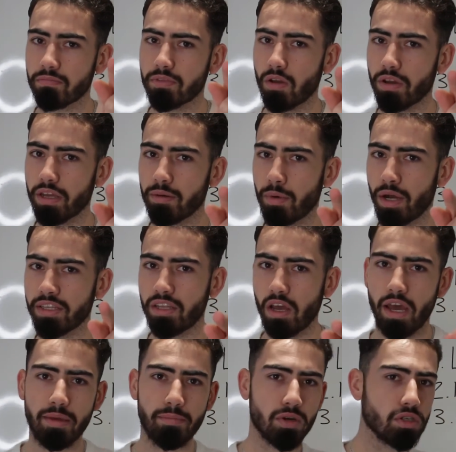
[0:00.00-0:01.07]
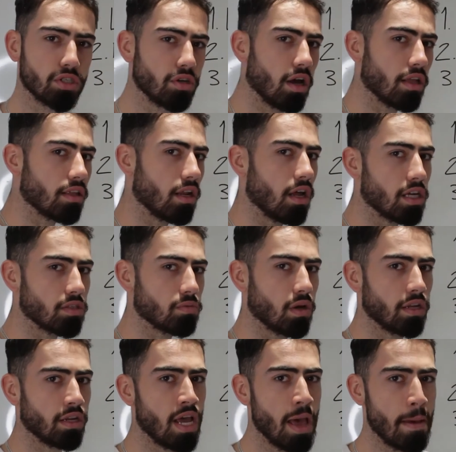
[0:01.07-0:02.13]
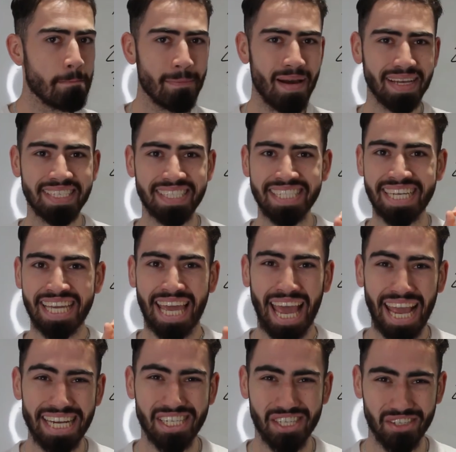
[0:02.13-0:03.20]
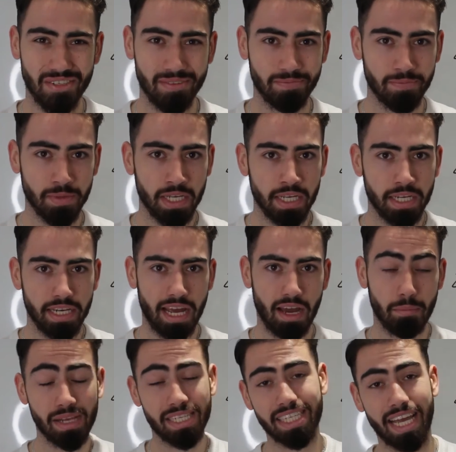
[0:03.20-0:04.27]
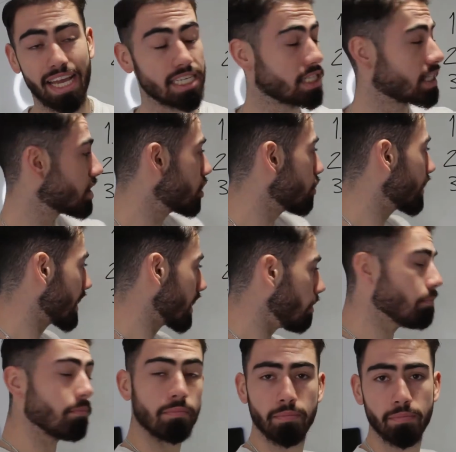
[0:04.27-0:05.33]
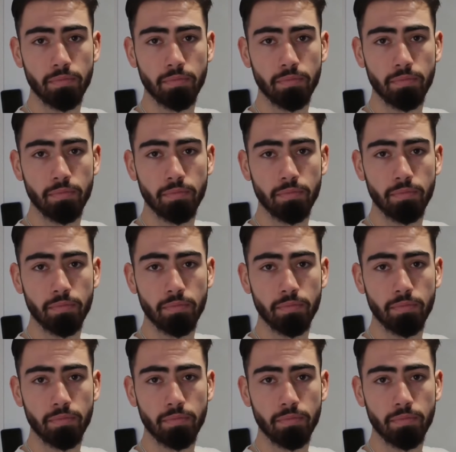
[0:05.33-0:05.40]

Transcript: Don't get your mind dirty because you heard the last one, mastication. Now, mastication is chewing gum.